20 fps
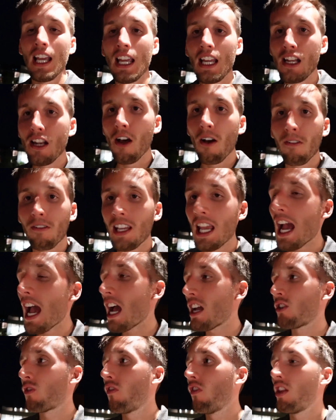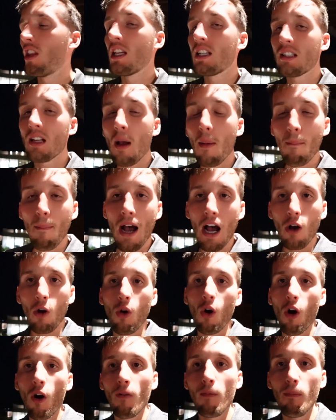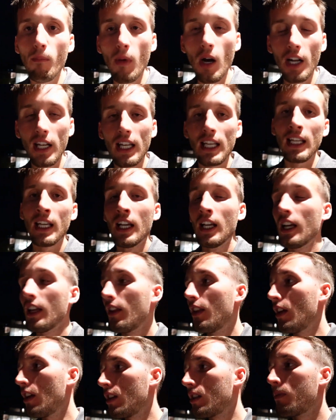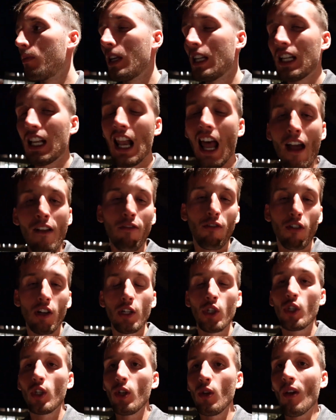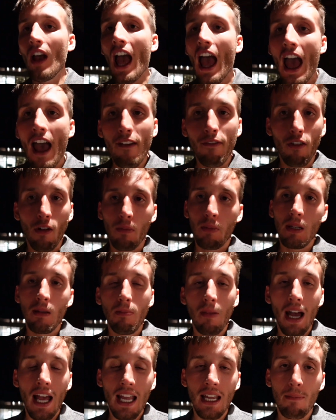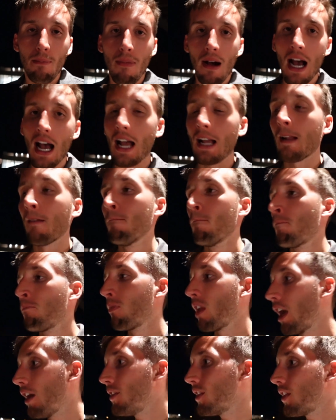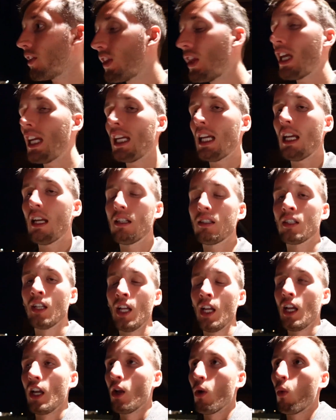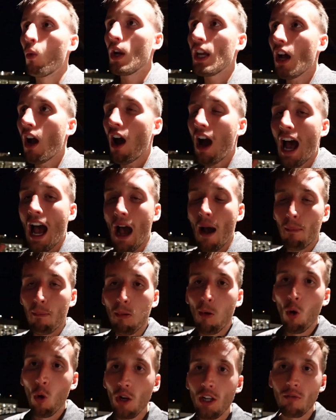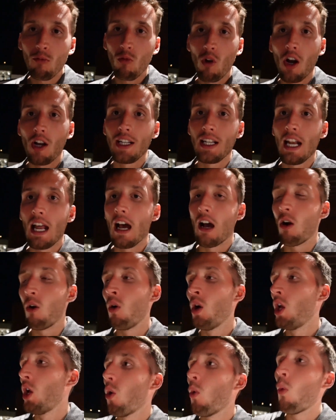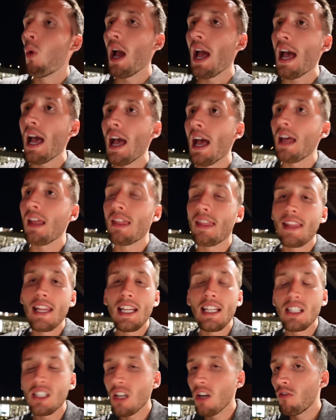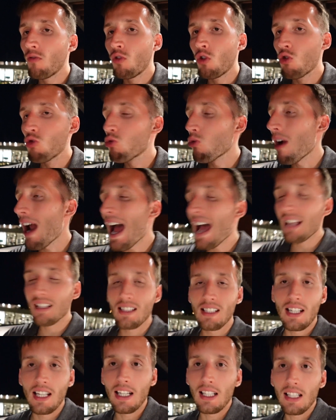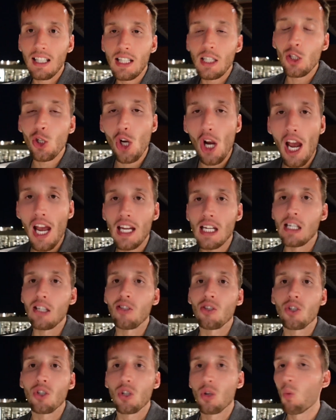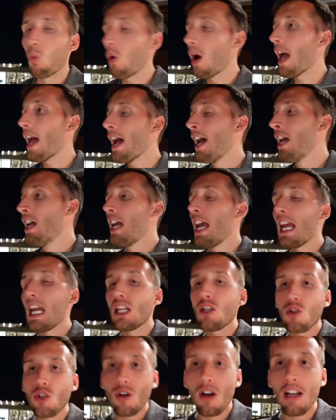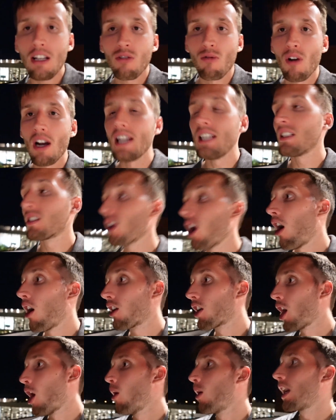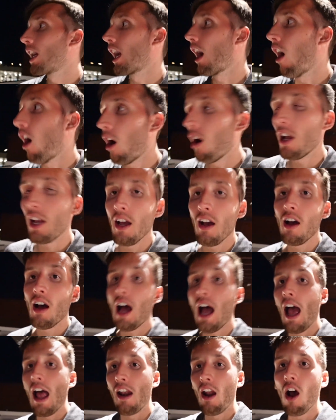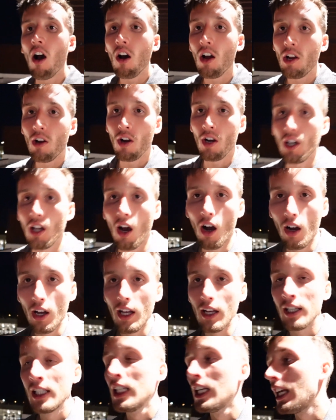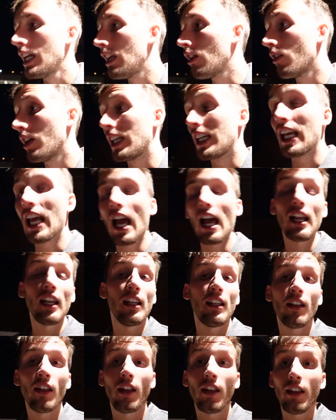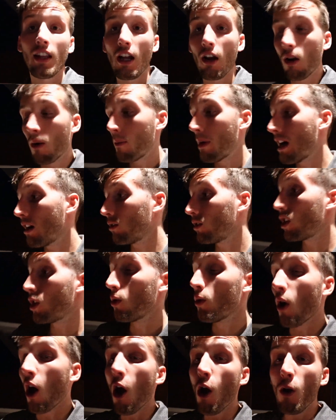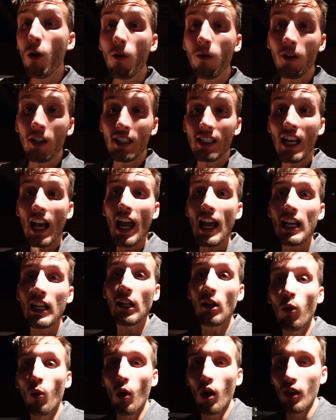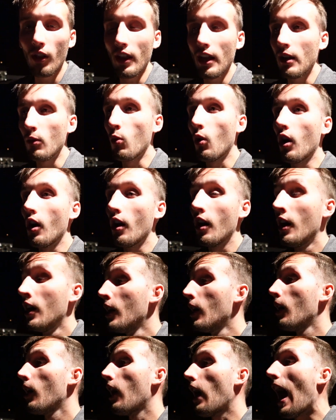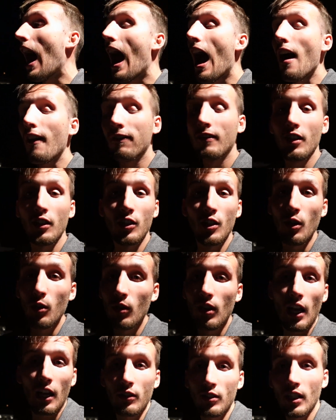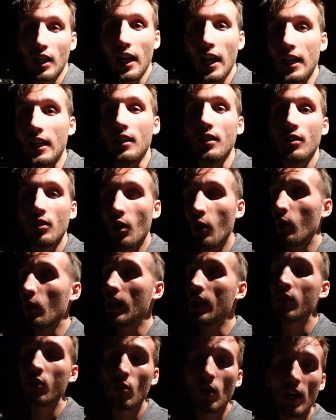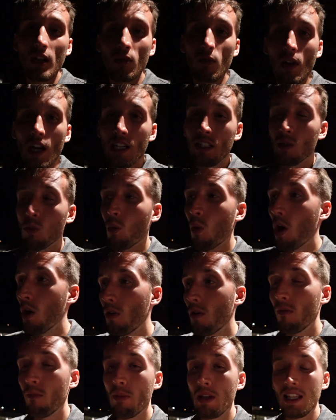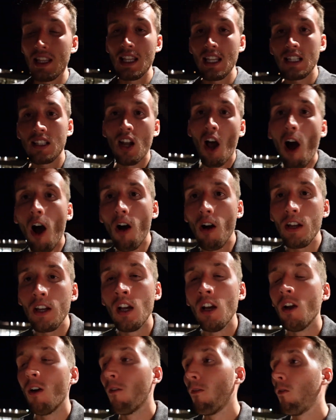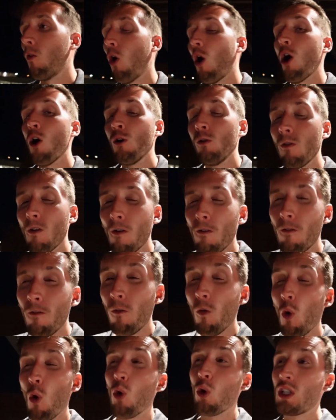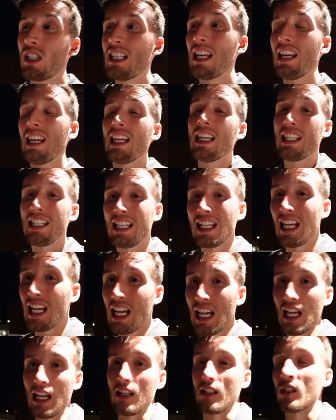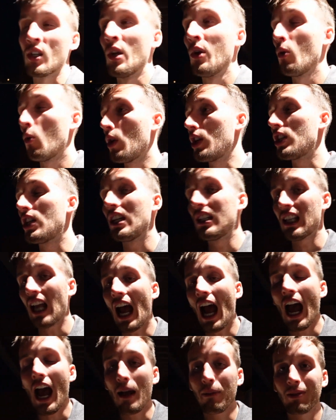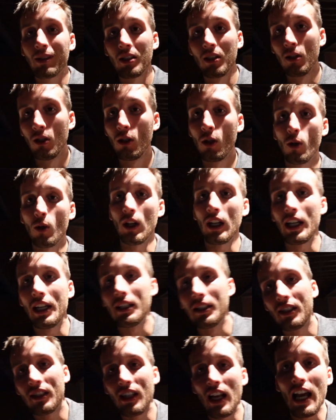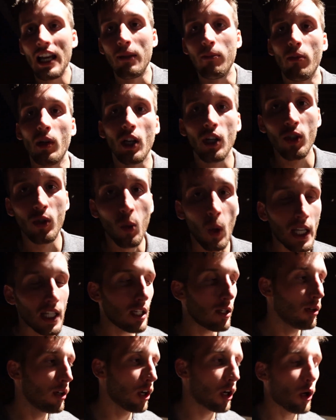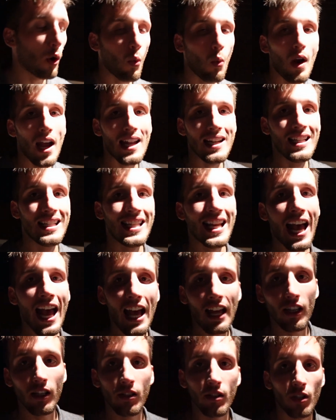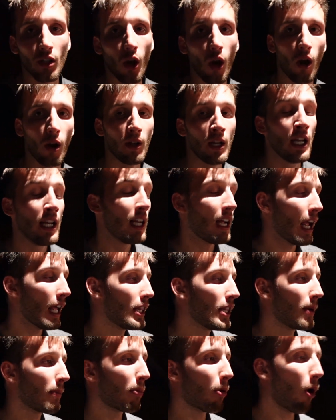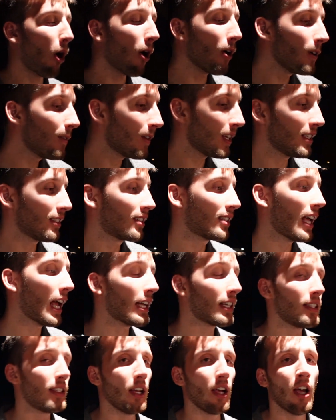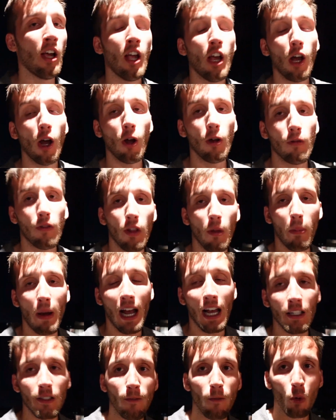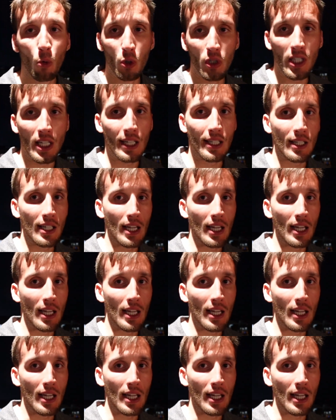enough cash for this amount of money that has been leveraged to ever be paid back. And the thing is, we are at a point right now where things have drastically changed, where interest rates are going higher and higher and higher. Here in Canada, they're about to overtake what they were after 2008. So interest rates won't have been this high for over 14 years, which is absolutely insane, because when you look at where debt has gone in the private sector over the past 14